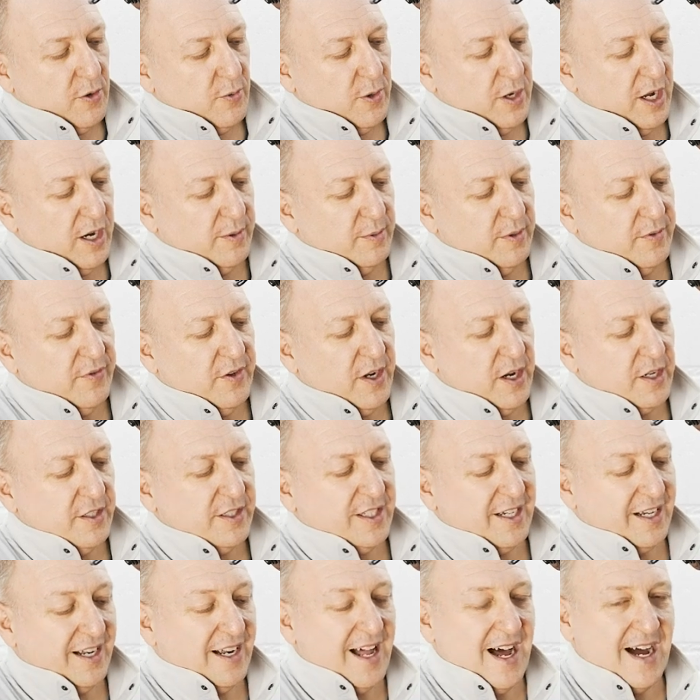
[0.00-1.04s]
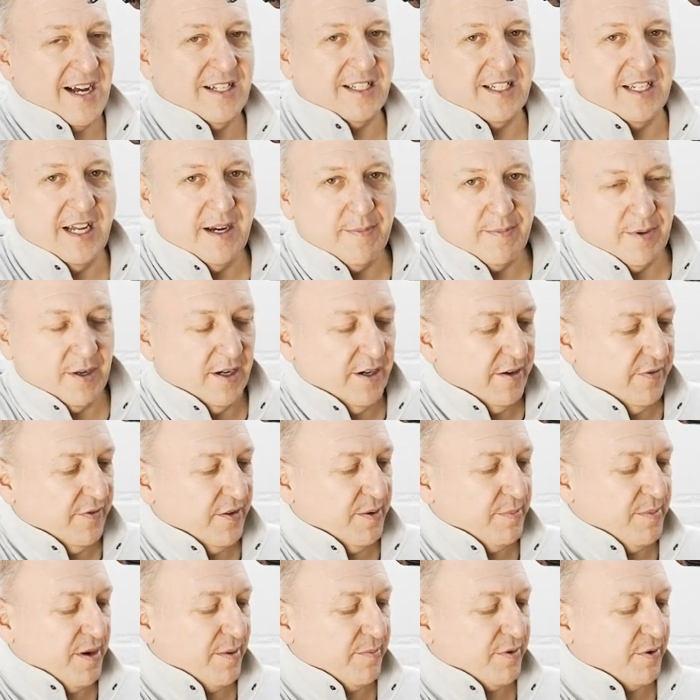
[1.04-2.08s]
We're now moving on to the last step of the
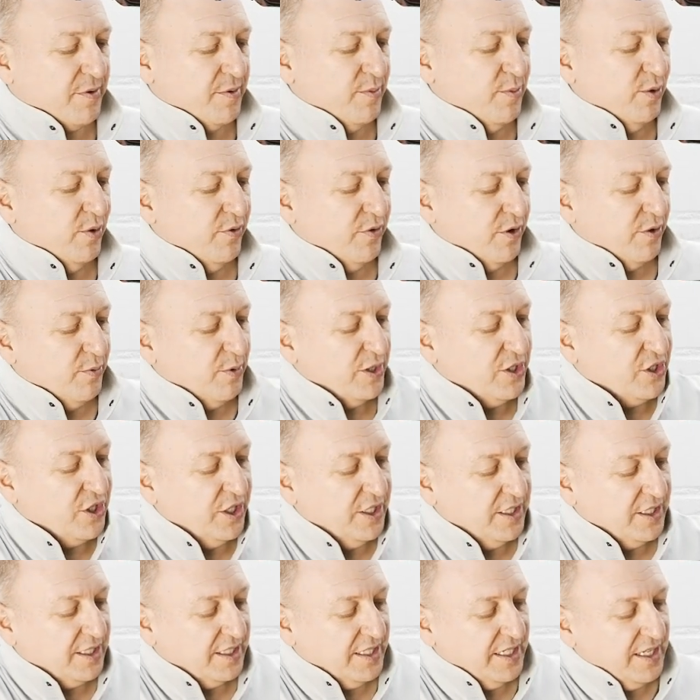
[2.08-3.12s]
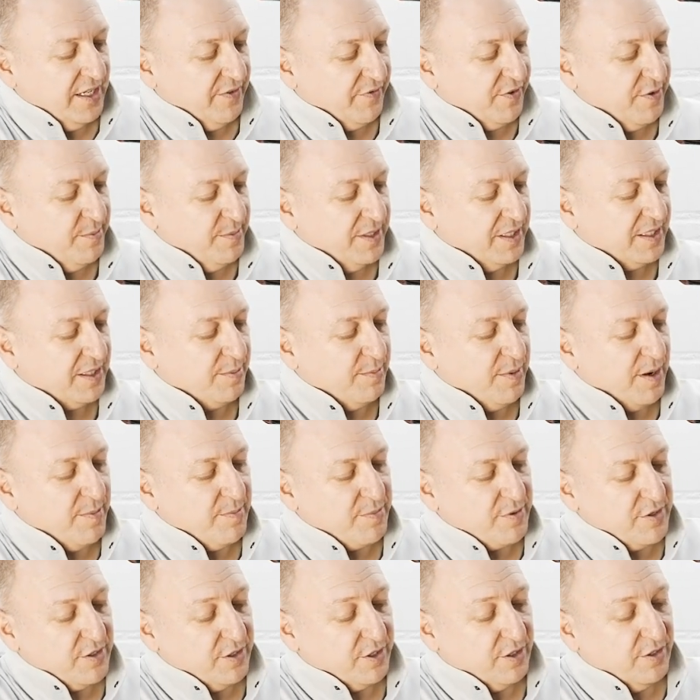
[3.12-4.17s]
bumper removal, which is the infamous
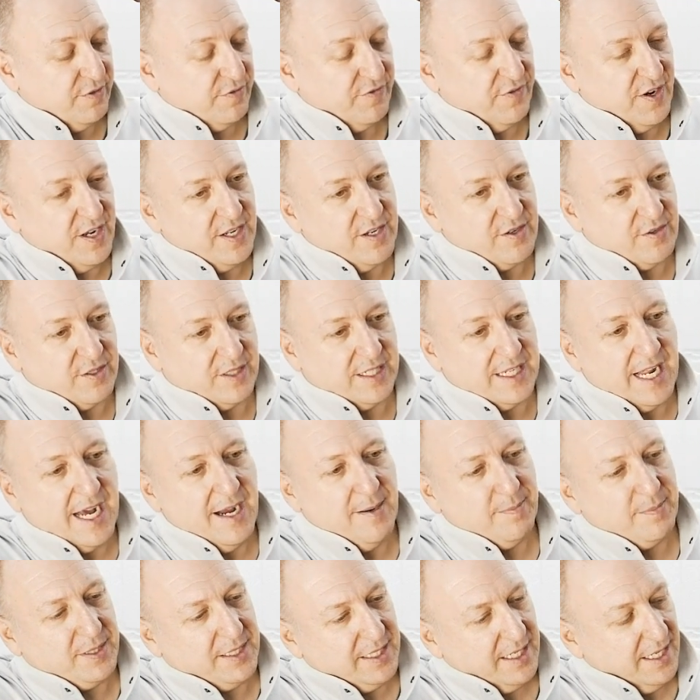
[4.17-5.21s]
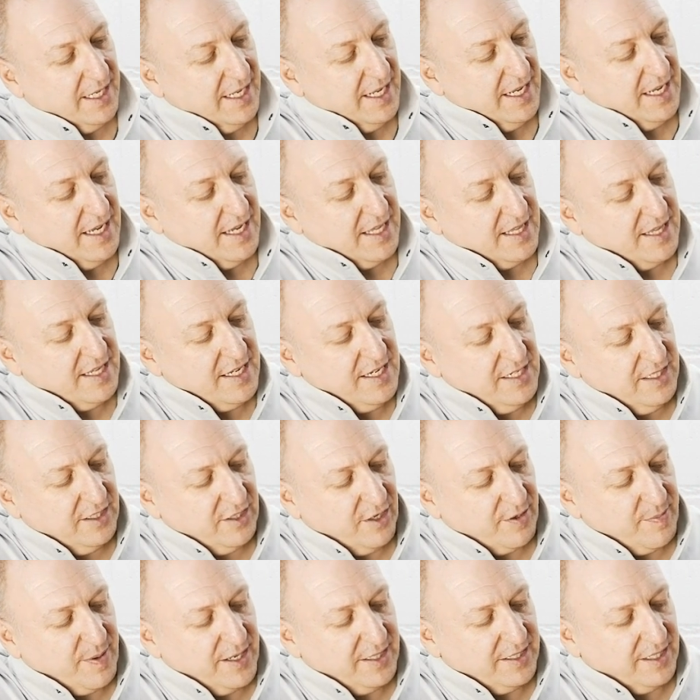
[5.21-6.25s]
bumper to fender snaps. These
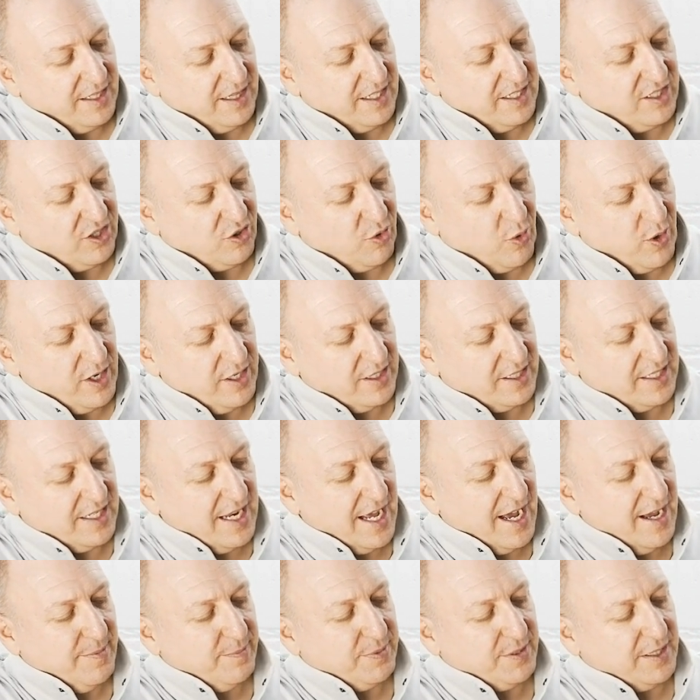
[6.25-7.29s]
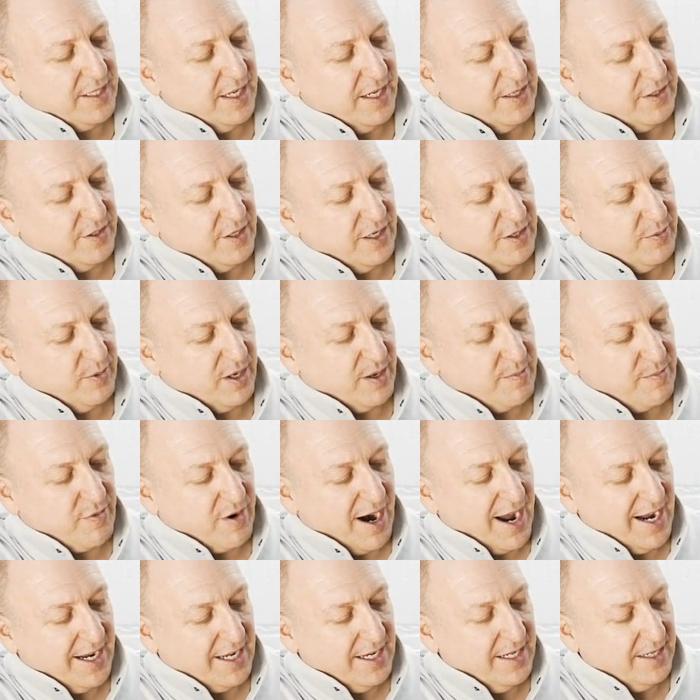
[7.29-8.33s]
are basically square snaps held on with a
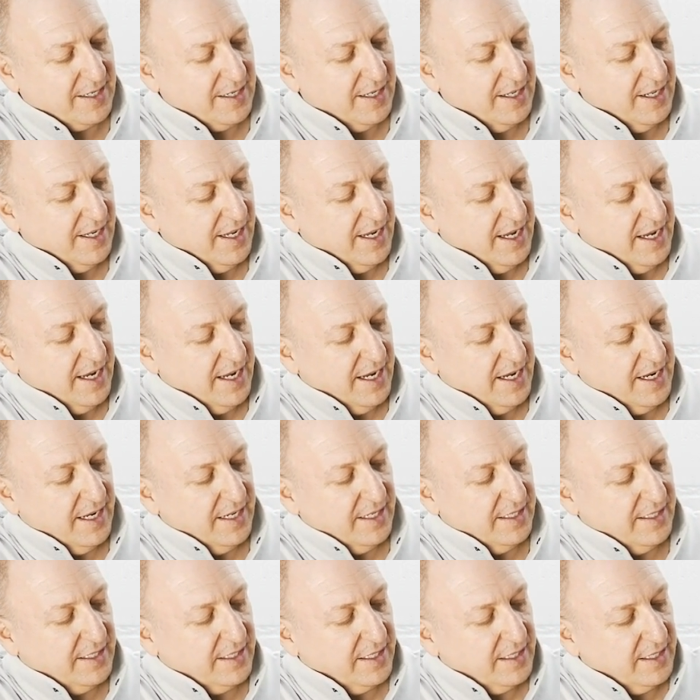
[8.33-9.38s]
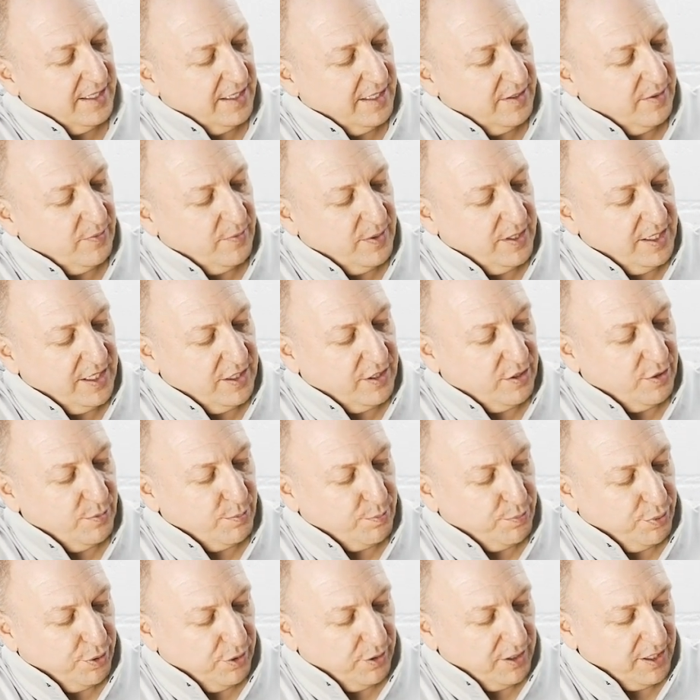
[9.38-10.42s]
bracket, and we need to
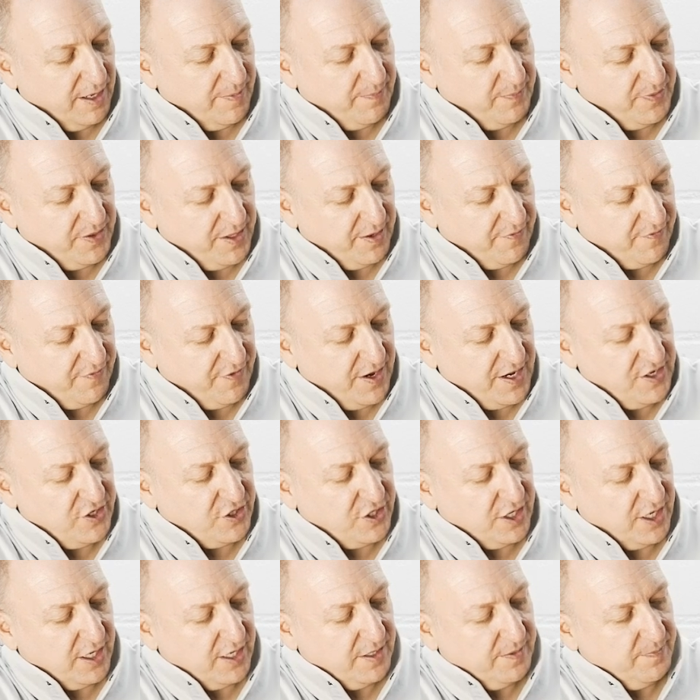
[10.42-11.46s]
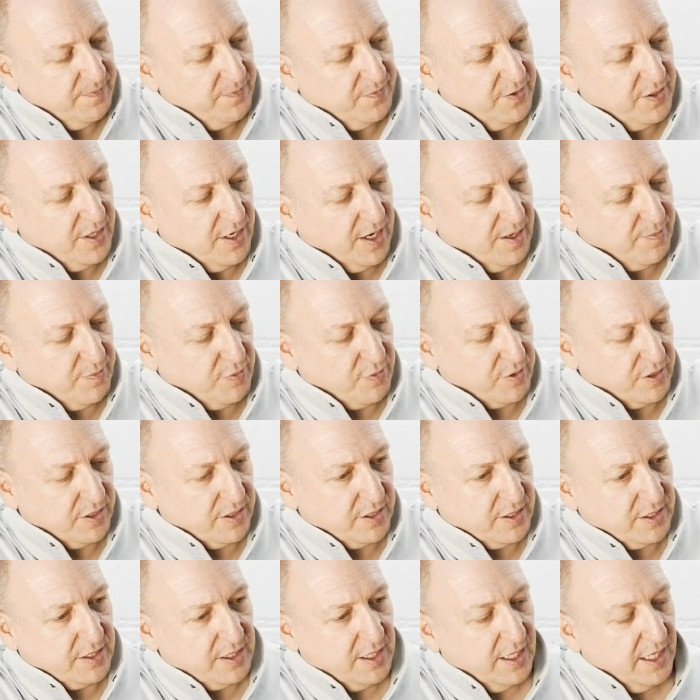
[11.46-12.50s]
pull up the fascia
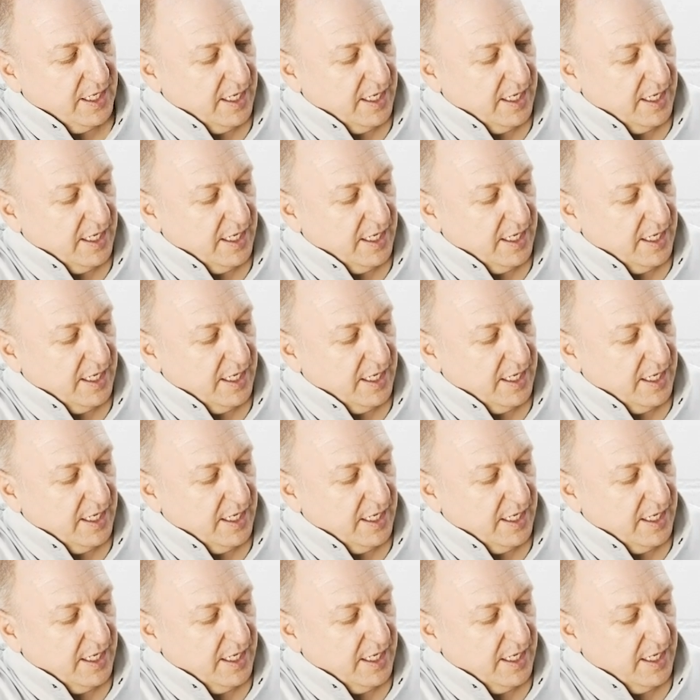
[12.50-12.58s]
upwards.